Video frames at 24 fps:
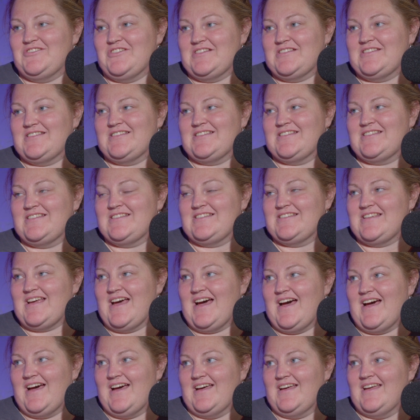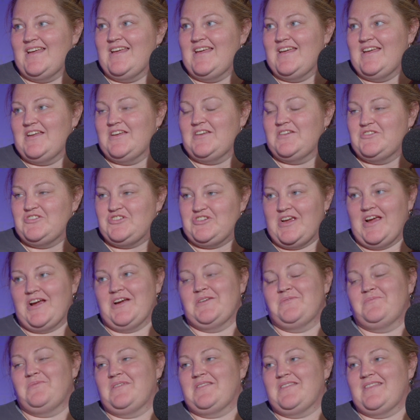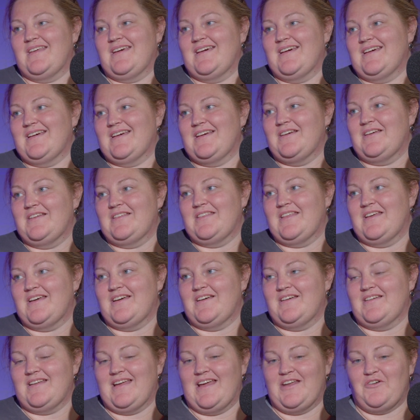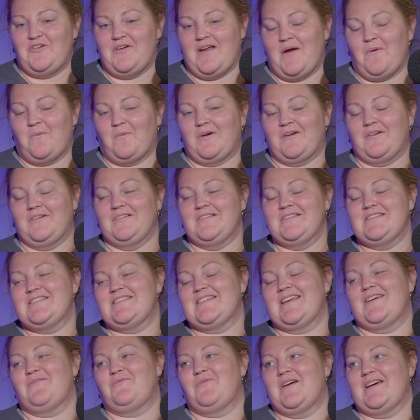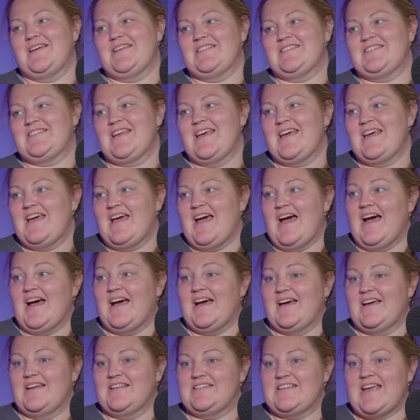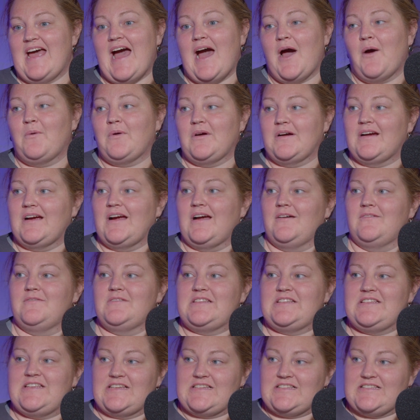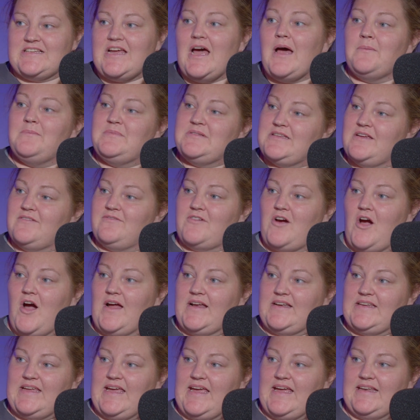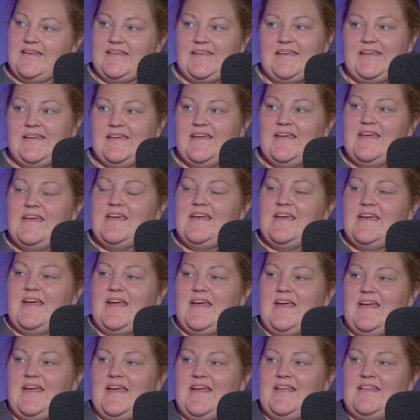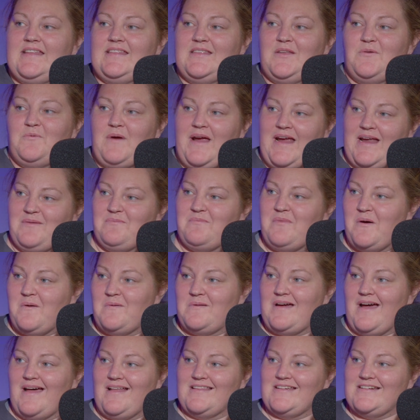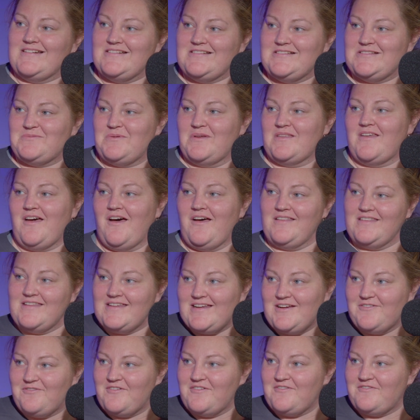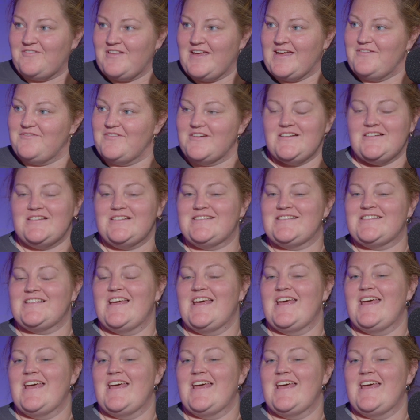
just uh, shared with the the internet world was a tower of six tubs of cotton candy. Yes. In the rainbow colors with all the different flavors,